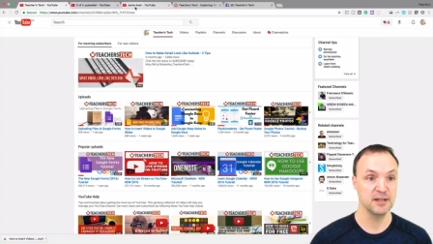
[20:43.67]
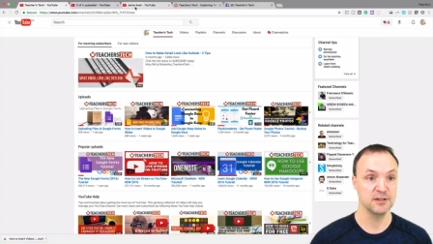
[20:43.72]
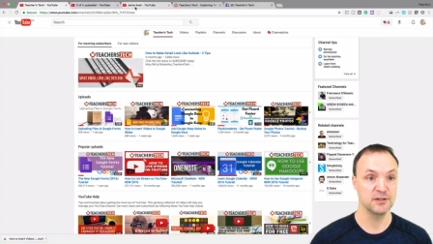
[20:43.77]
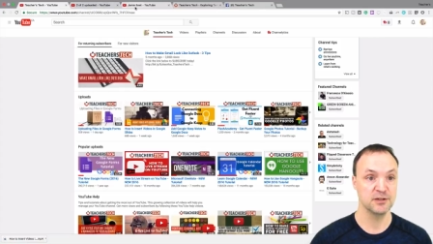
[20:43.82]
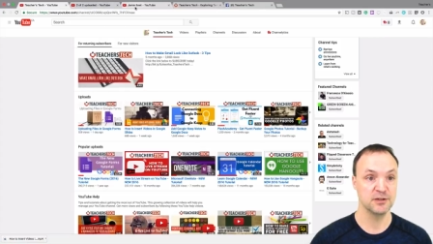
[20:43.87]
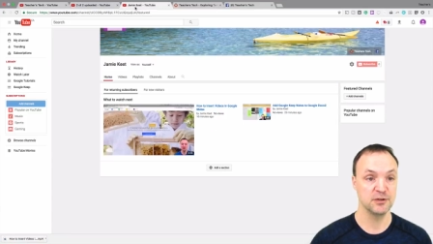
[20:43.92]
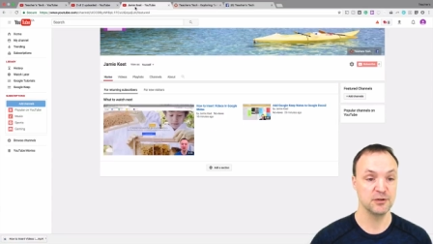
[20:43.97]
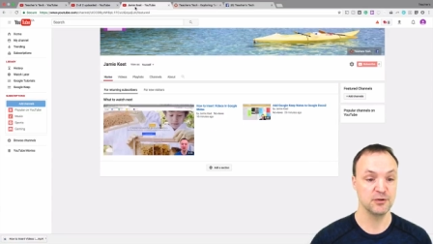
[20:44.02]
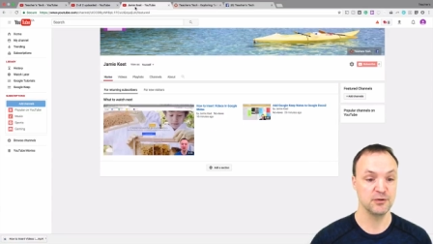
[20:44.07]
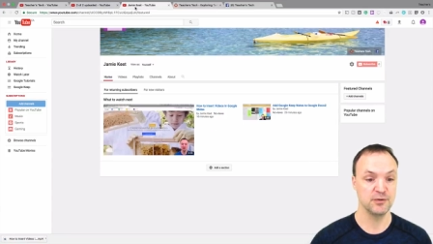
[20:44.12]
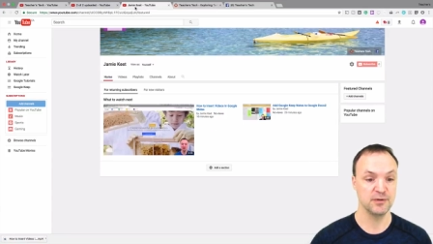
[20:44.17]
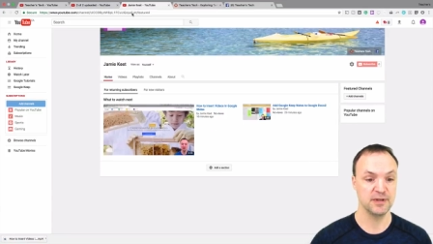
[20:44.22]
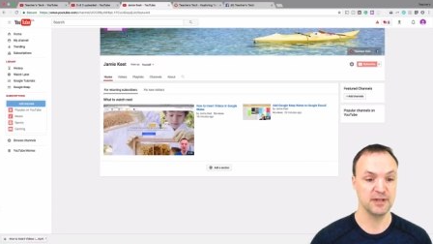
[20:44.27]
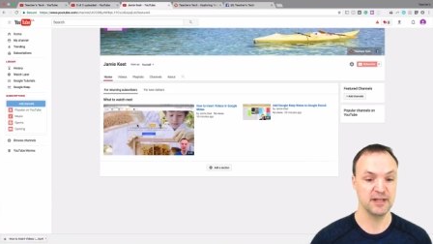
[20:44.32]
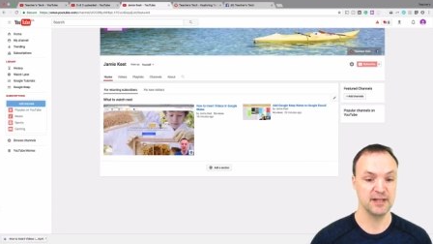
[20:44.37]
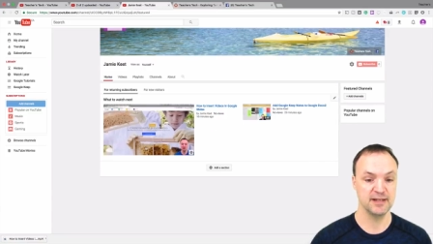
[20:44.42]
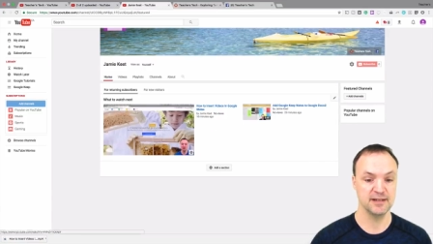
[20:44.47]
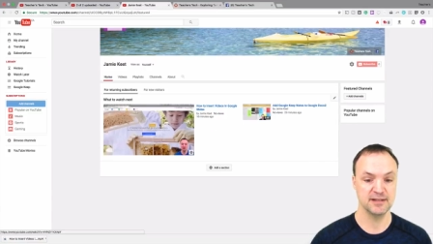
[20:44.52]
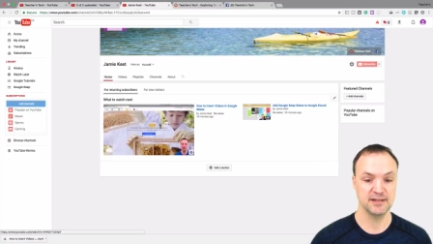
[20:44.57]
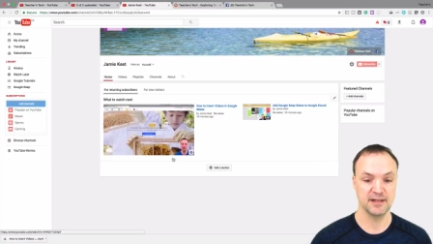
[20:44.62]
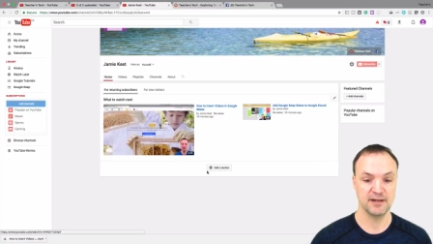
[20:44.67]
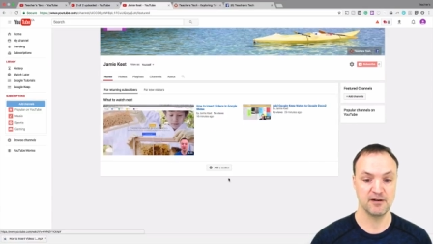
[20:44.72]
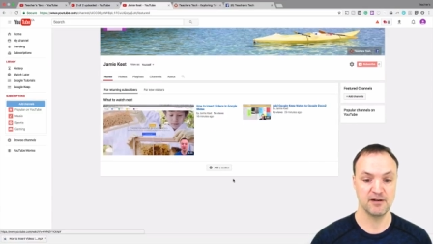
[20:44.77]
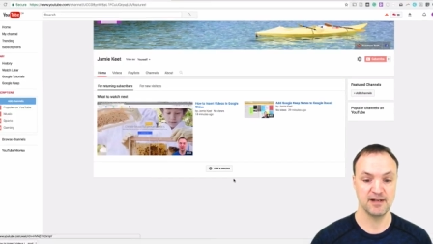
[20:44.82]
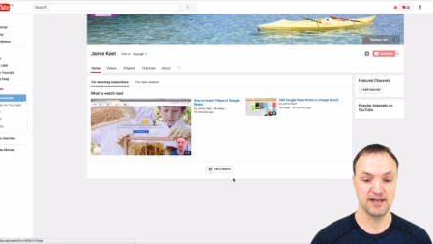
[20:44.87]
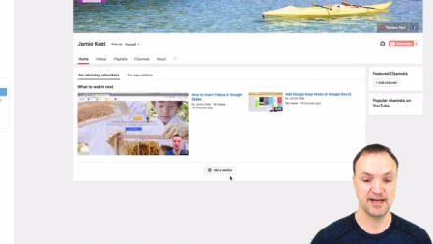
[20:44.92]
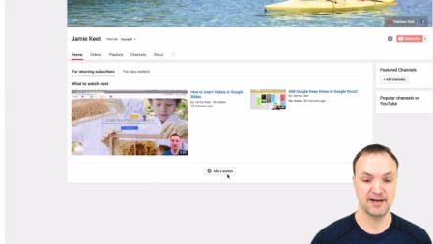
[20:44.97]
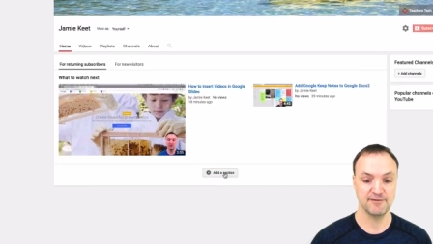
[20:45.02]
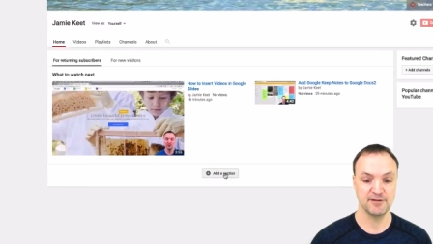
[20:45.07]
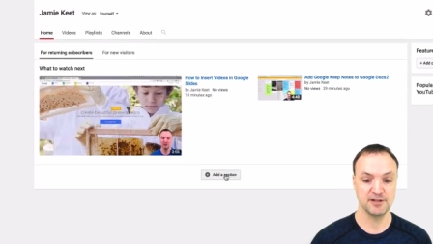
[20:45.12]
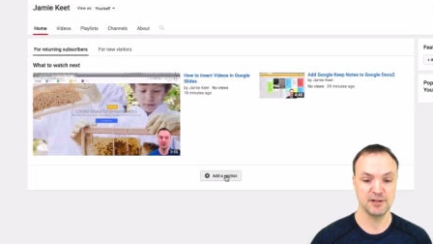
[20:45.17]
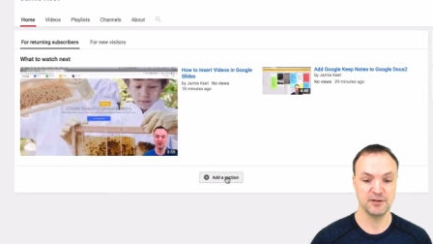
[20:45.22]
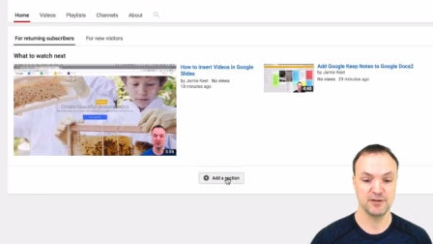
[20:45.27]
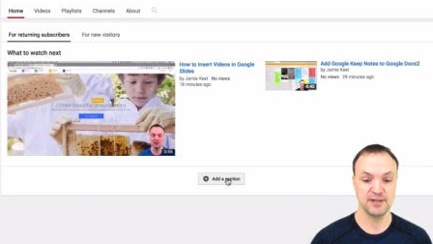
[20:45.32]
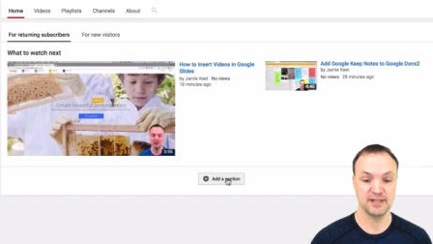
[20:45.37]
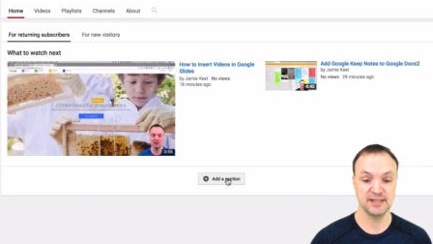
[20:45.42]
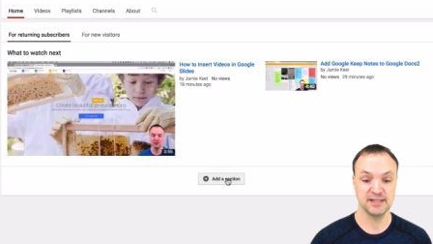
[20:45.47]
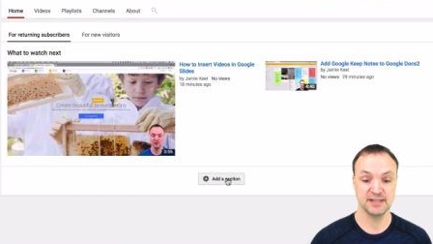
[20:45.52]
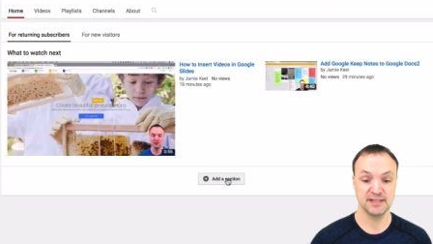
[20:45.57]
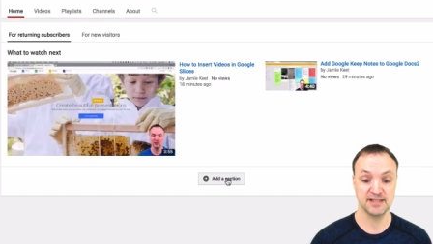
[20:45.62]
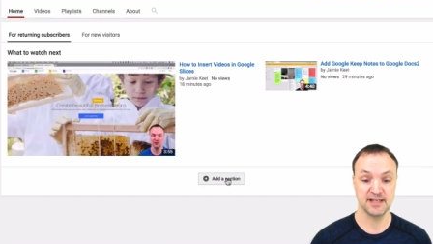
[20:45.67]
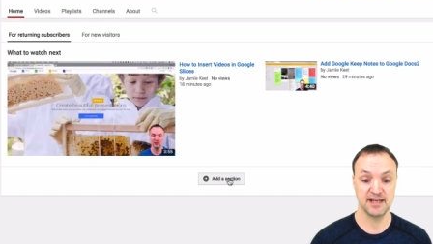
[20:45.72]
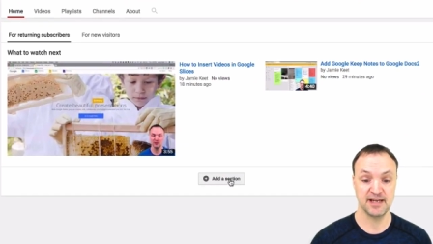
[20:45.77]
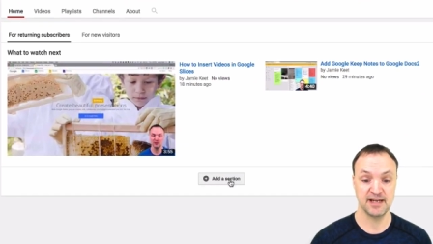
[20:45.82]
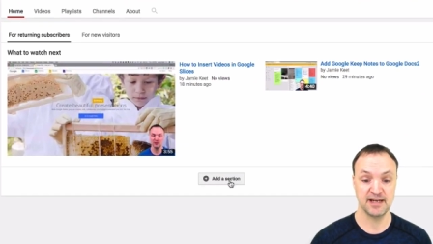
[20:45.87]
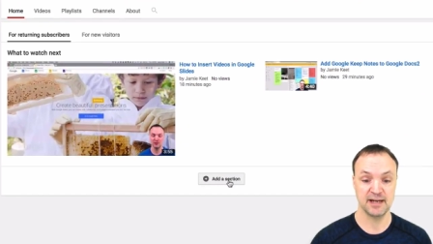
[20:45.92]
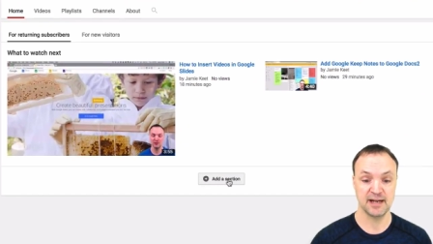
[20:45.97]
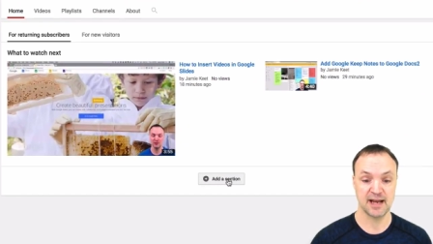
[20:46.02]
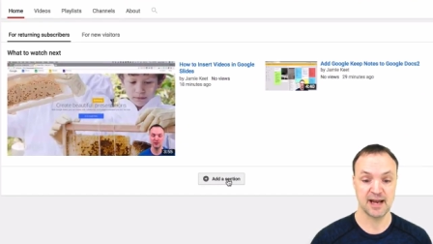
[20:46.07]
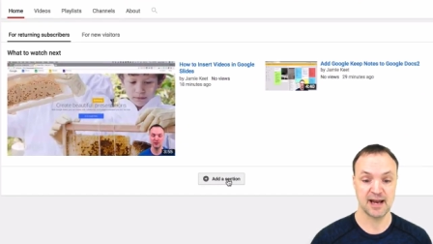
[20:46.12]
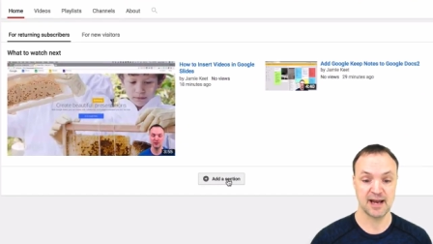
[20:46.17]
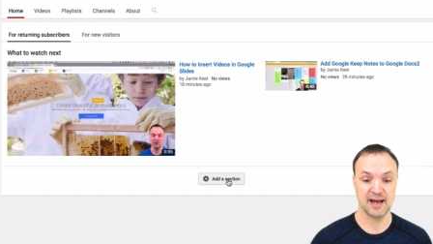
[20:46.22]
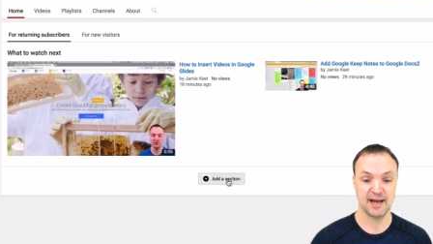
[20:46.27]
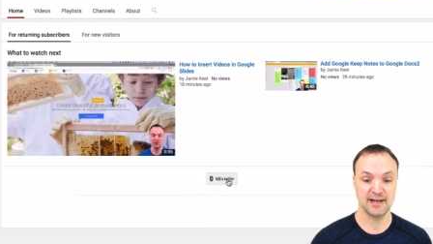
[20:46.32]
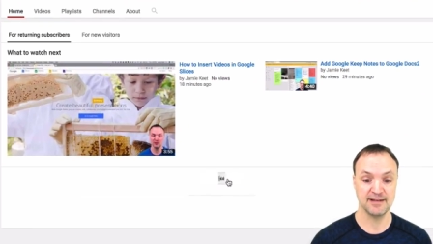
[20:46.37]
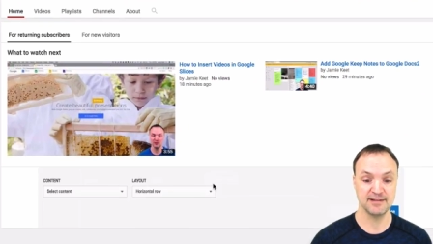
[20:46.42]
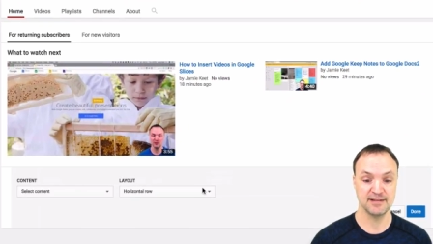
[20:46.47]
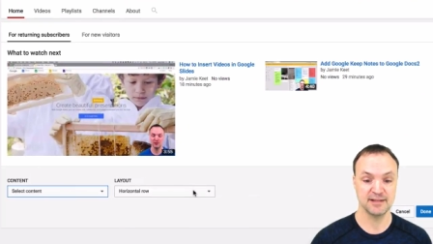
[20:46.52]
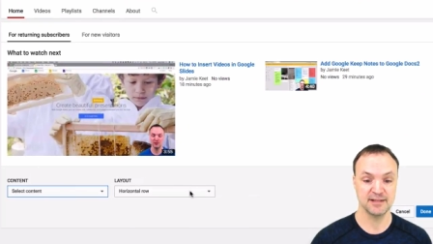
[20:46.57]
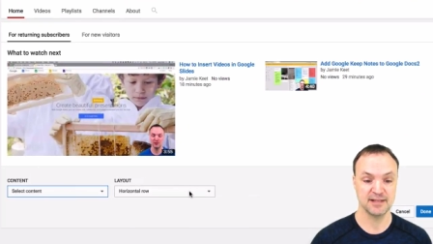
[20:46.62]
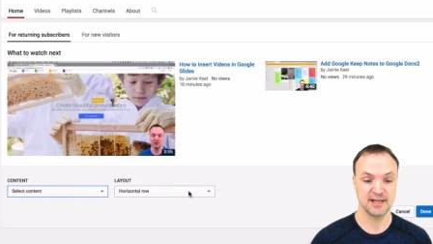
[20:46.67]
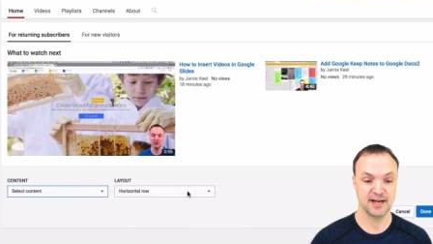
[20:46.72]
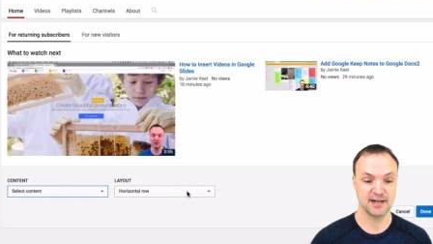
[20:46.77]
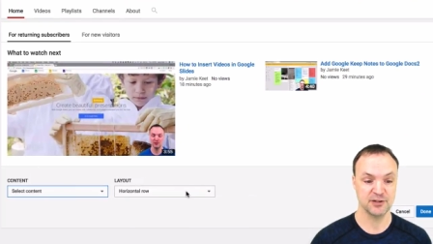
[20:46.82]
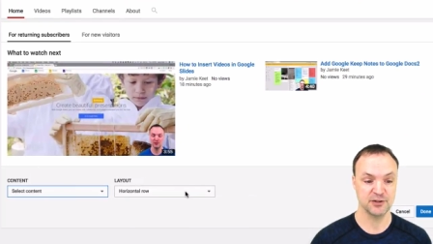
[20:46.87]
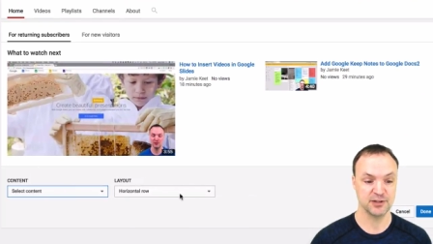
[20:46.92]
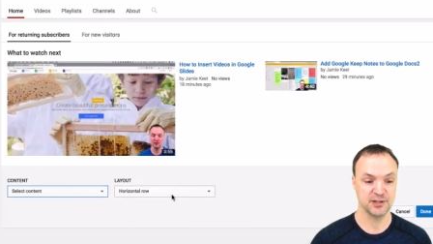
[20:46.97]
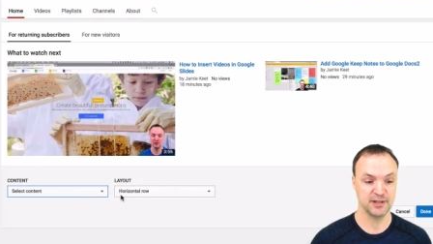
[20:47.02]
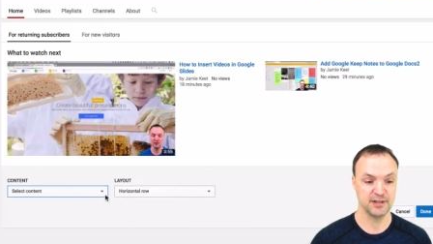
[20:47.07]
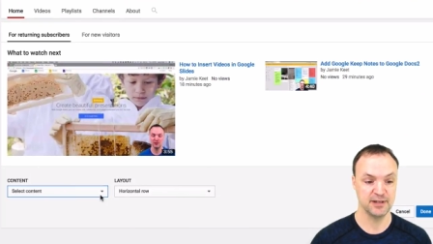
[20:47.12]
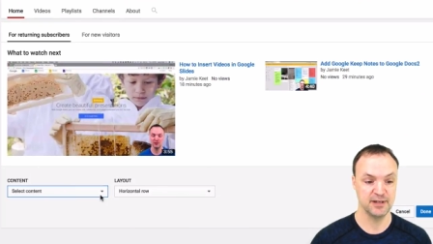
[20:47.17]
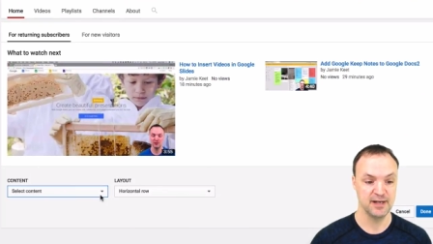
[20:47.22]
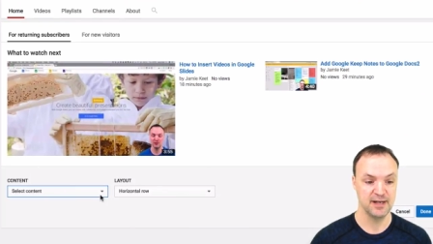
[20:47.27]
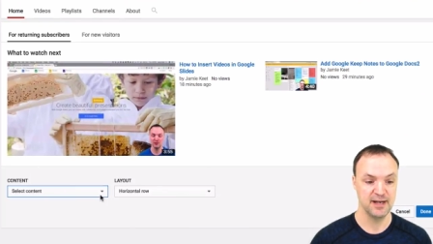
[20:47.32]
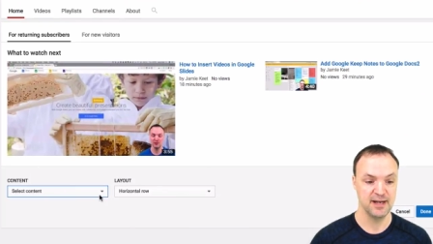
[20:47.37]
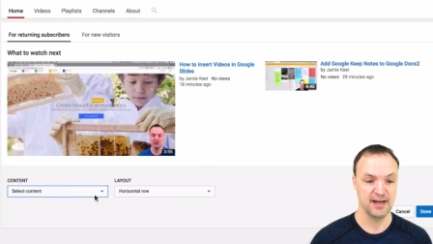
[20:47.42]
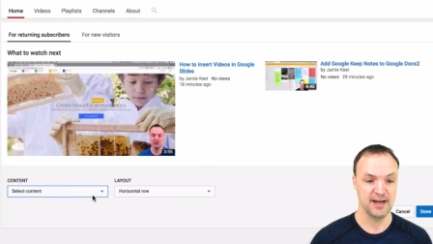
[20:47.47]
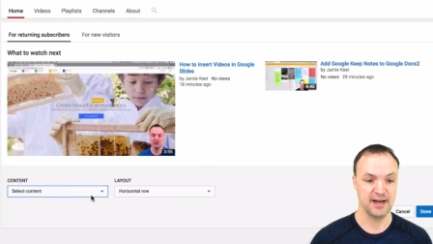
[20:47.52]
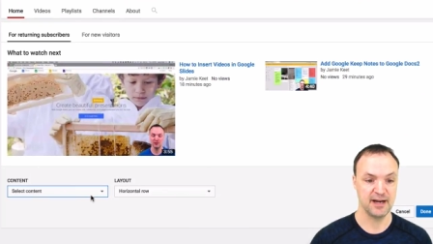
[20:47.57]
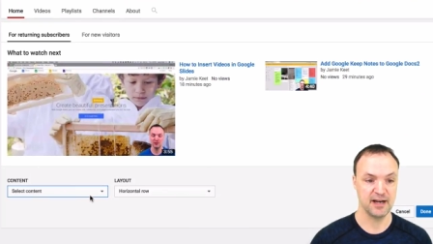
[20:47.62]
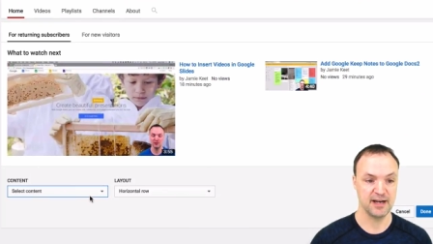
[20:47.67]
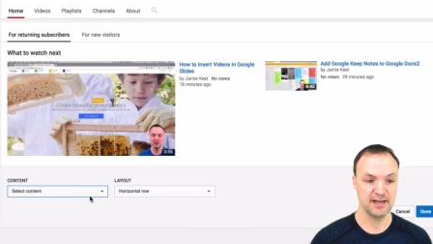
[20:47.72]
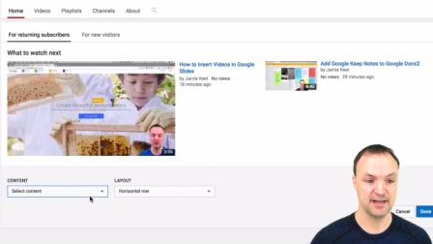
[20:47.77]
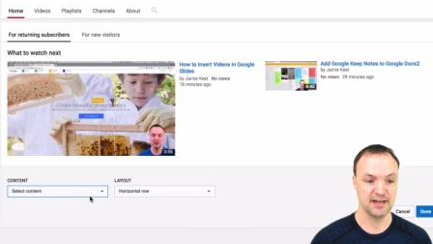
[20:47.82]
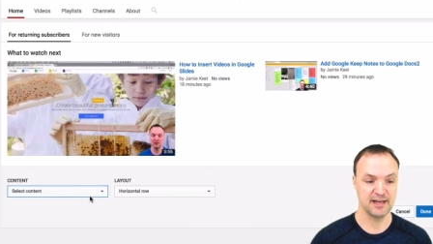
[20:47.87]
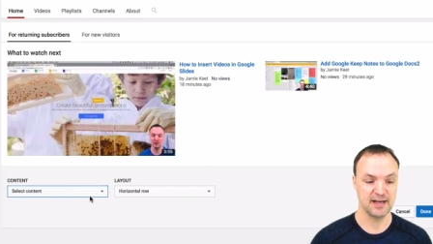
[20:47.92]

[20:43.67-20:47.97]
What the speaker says: to this, and all I have to do is hit add section, and I can